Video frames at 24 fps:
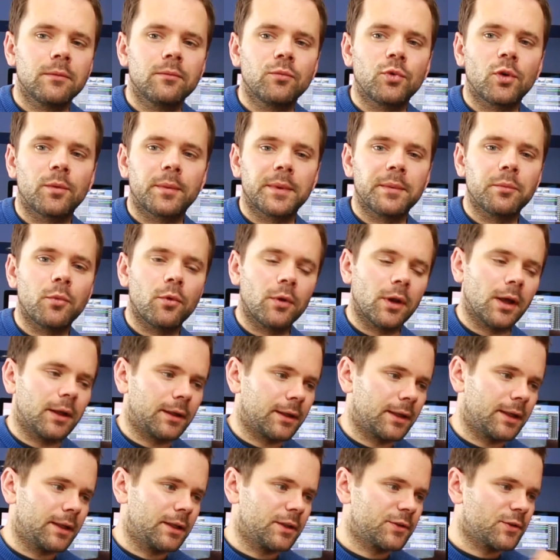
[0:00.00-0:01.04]
Probably more
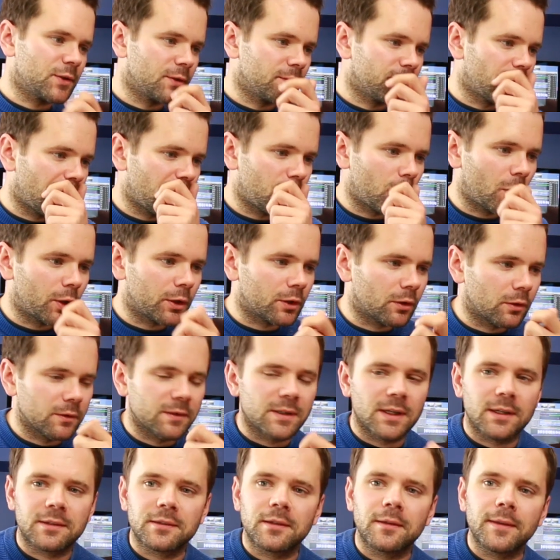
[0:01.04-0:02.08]
likely in a 251
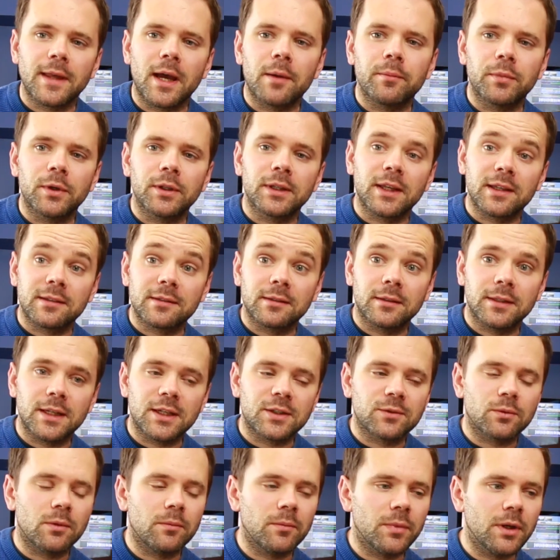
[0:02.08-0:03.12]
context than that, but that's the
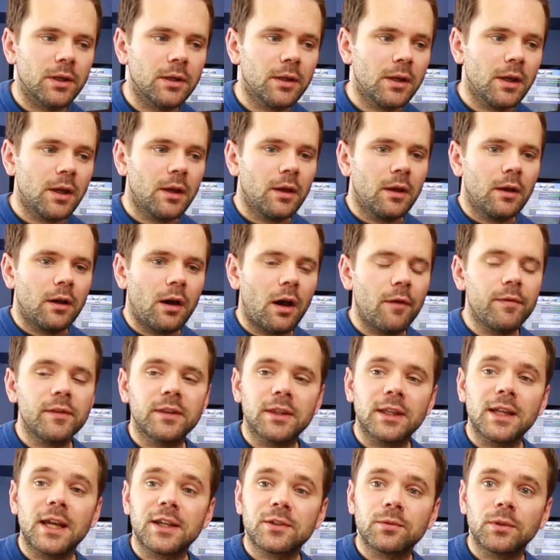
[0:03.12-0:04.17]
next one. But I
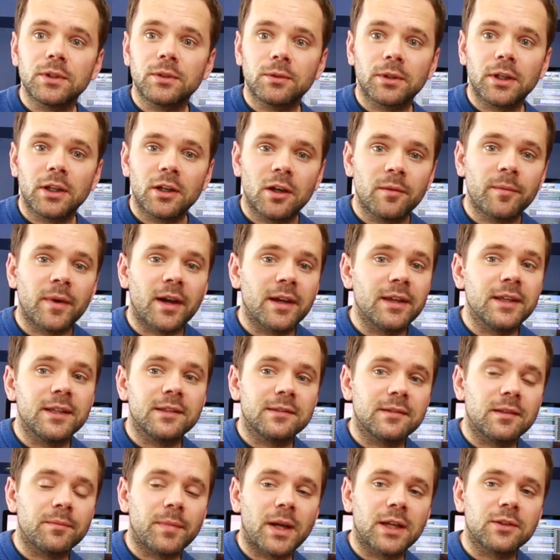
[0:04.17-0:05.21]
think the next one you want to know about
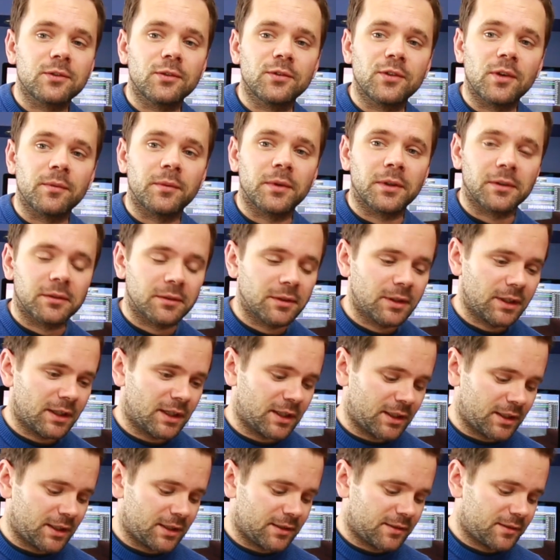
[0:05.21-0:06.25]
is the backdoor dominant,
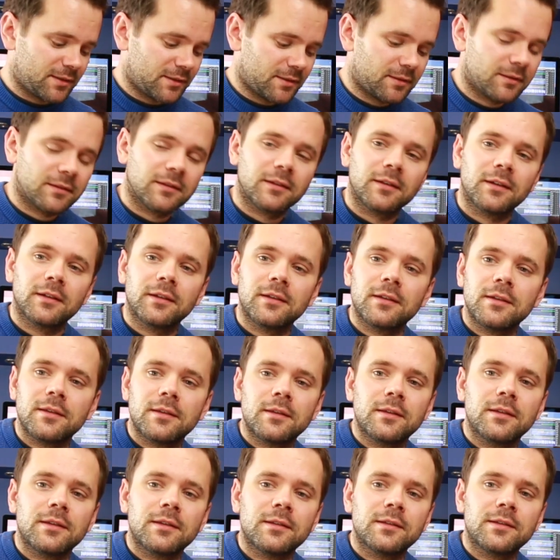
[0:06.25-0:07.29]
and it's
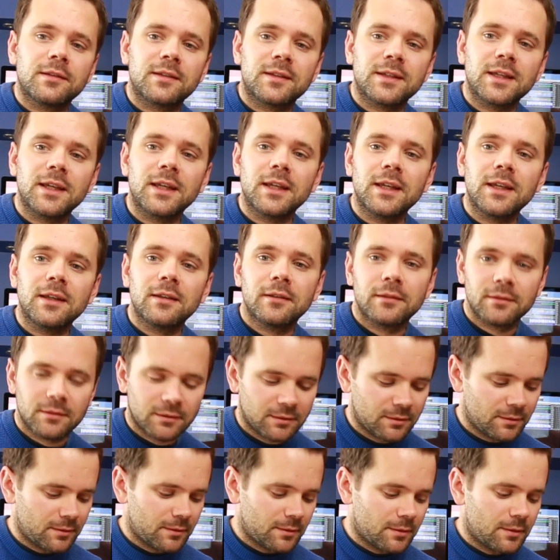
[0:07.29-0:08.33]
C,
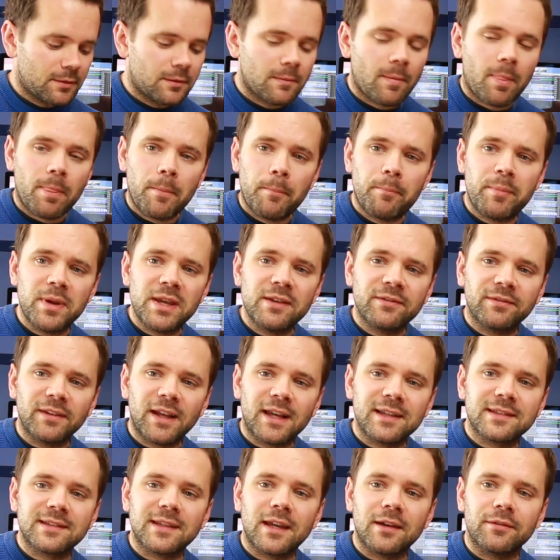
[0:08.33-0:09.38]
B
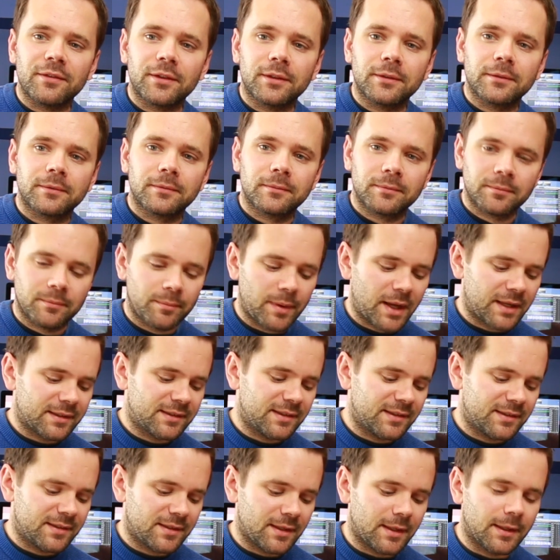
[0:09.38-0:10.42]
flat 7, back
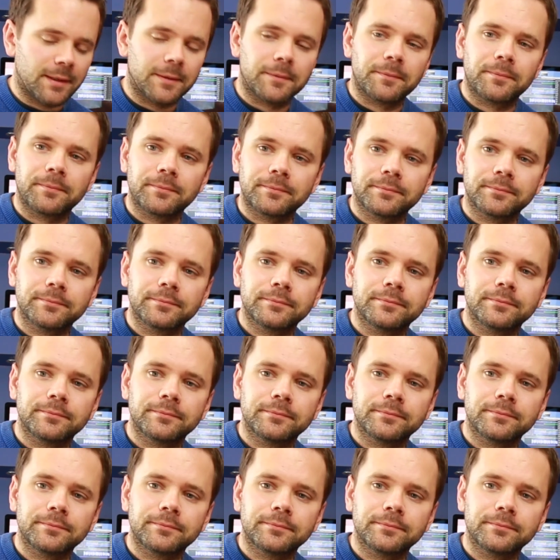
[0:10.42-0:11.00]
to C